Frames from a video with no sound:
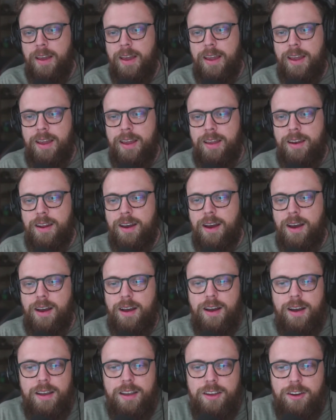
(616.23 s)
And,
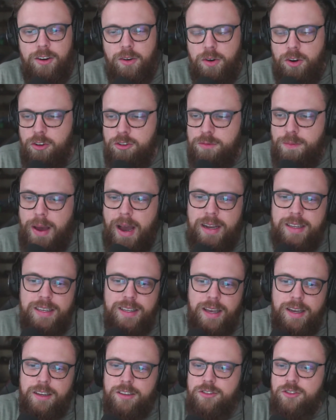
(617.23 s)
you know, it goes back to
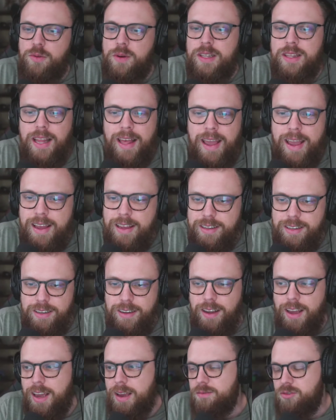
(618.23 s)
like doing LAN
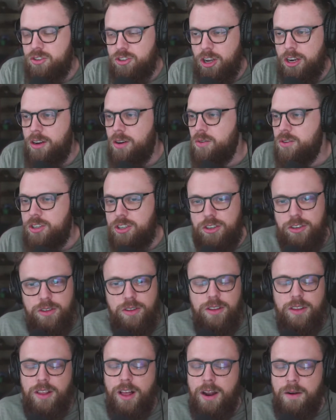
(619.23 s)
games, which I know is
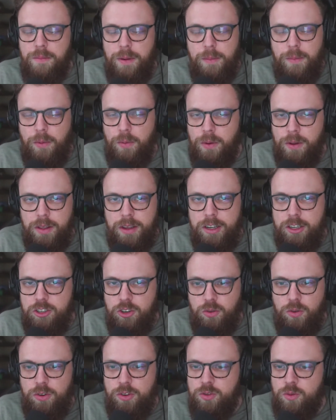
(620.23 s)
a lot of people really
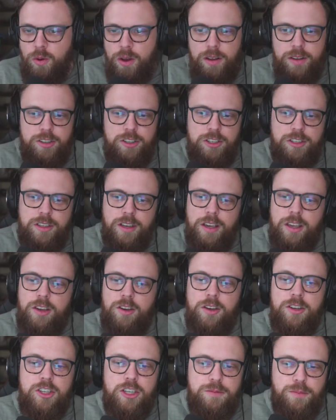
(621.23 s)
enjoyed as well. It's just like you
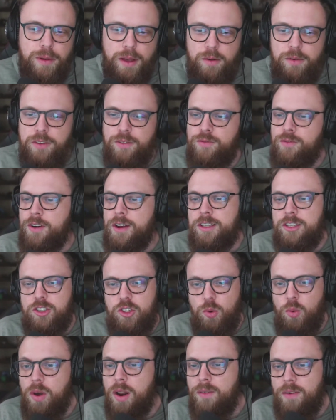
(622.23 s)
can just play with your friends,
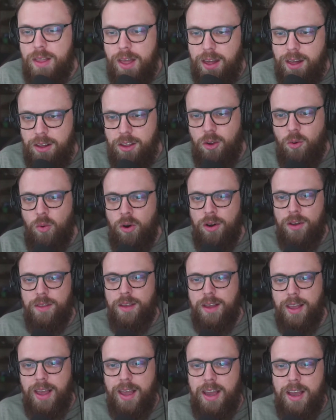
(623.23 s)
do whatever the hell you want in the
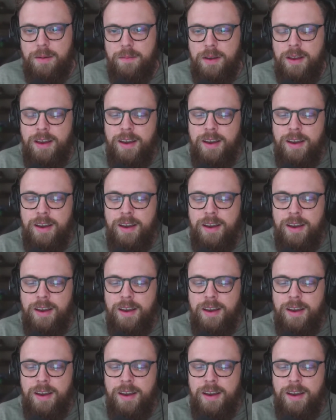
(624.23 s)
game.